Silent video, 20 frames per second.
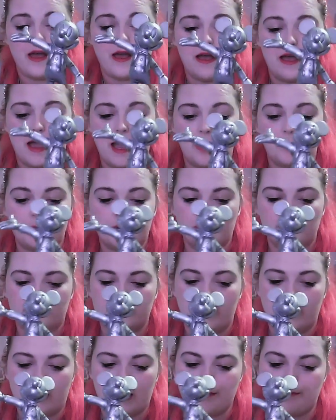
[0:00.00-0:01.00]
And Will's like,
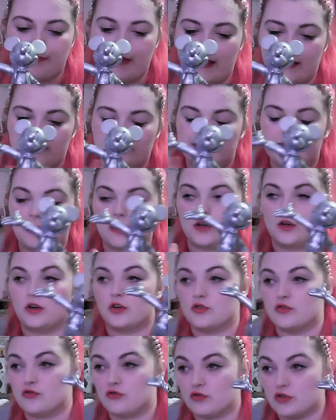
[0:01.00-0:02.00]
I bet he's like
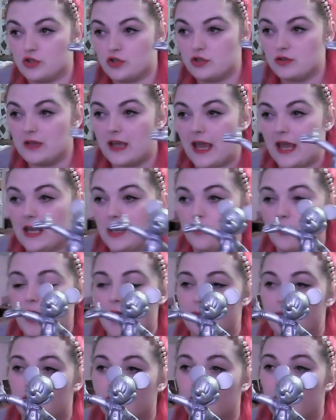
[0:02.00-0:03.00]
100, anywhere
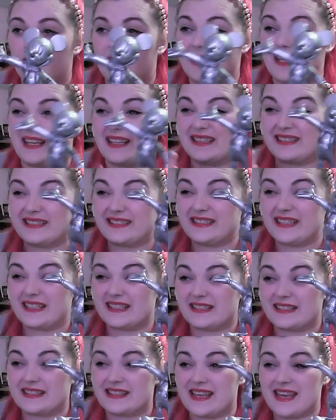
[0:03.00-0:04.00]
between like
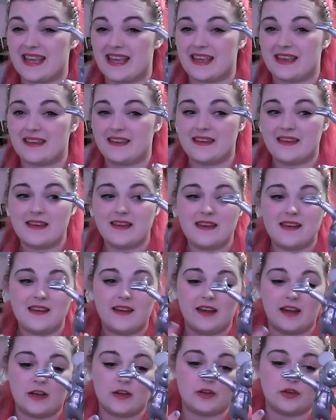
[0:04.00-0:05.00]
60
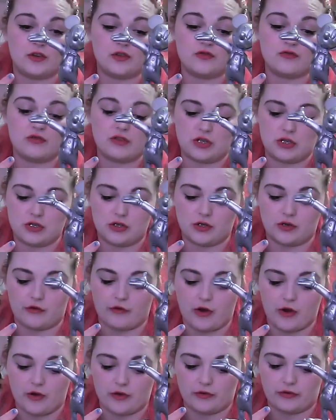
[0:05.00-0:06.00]
and 100
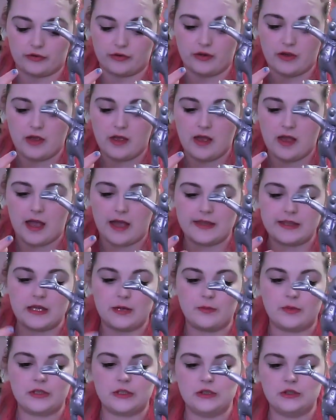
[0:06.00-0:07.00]
euros. And then
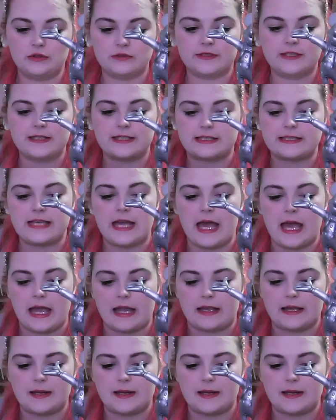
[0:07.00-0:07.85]
when I looked at the tag,